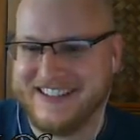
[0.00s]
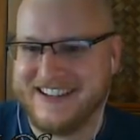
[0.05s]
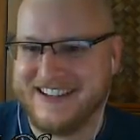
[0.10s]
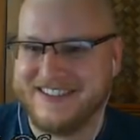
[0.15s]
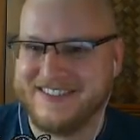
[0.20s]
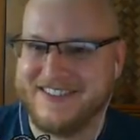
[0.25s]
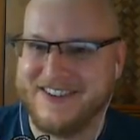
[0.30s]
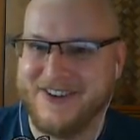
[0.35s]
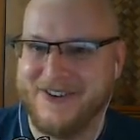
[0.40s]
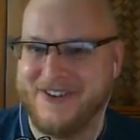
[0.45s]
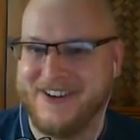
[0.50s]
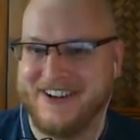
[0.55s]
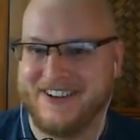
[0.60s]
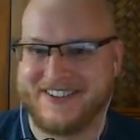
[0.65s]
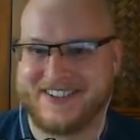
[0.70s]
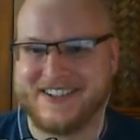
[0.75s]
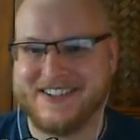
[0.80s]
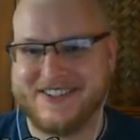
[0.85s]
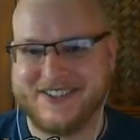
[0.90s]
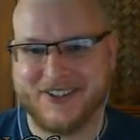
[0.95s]
No one else
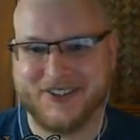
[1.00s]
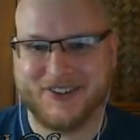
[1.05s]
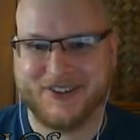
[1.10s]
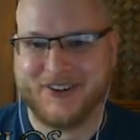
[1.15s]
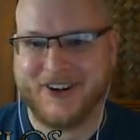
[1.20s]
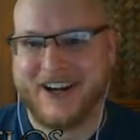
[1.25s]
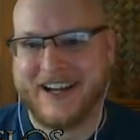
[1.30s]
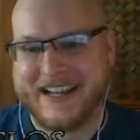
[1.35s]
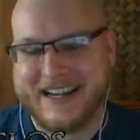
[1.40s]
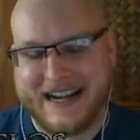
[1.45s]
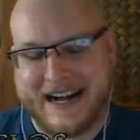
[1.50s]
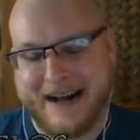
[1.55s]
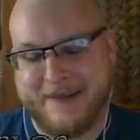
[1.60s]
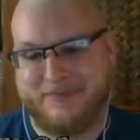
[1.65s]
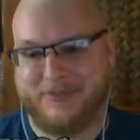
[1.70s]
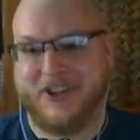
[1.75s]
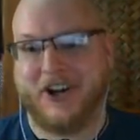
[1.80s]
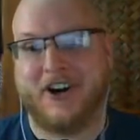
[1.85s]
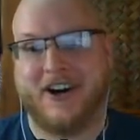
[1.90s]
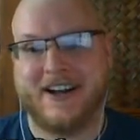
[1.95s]
can do it right. I'm
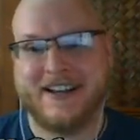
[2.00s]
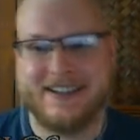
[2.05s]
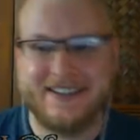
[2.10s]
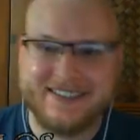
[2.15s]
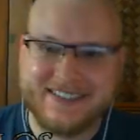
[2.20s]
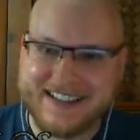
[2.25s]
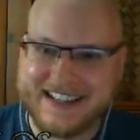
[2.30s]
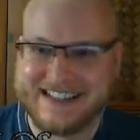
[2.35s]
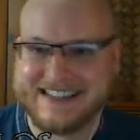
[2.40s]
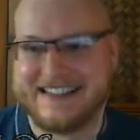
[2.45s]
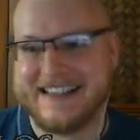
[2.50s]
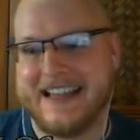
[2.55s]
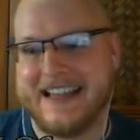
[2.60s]
done. That's it.